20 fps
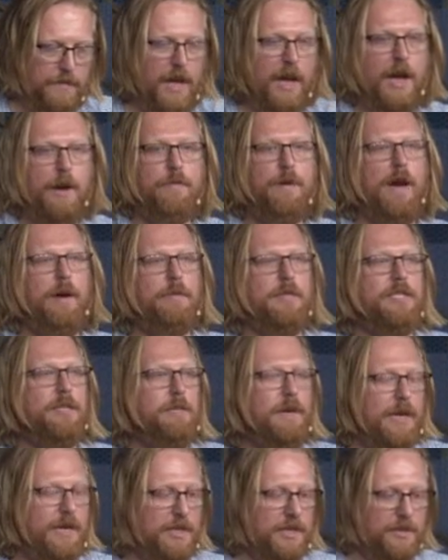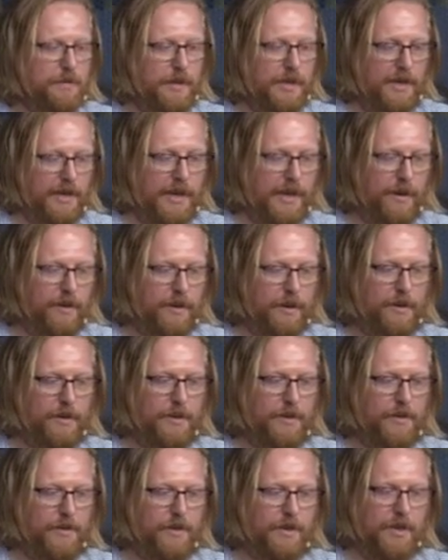I promise I'm not going to spend an hour
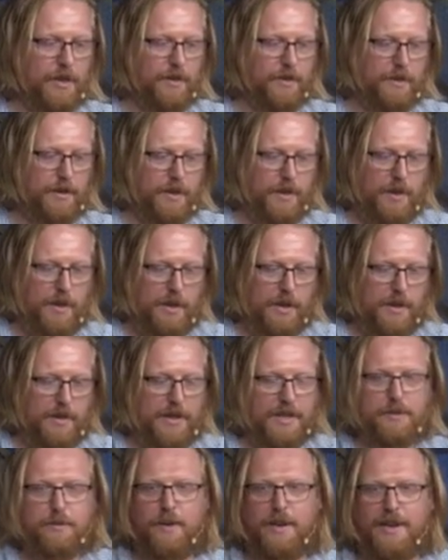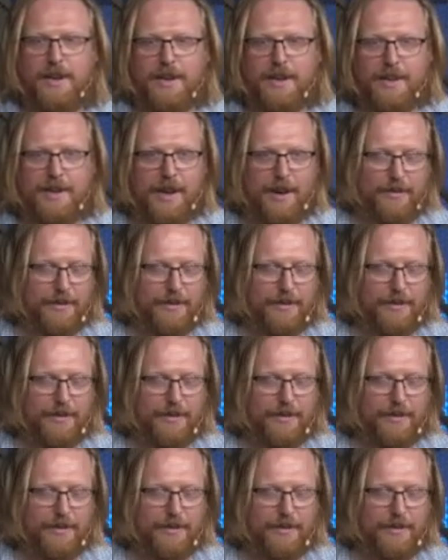going through code. That's why I got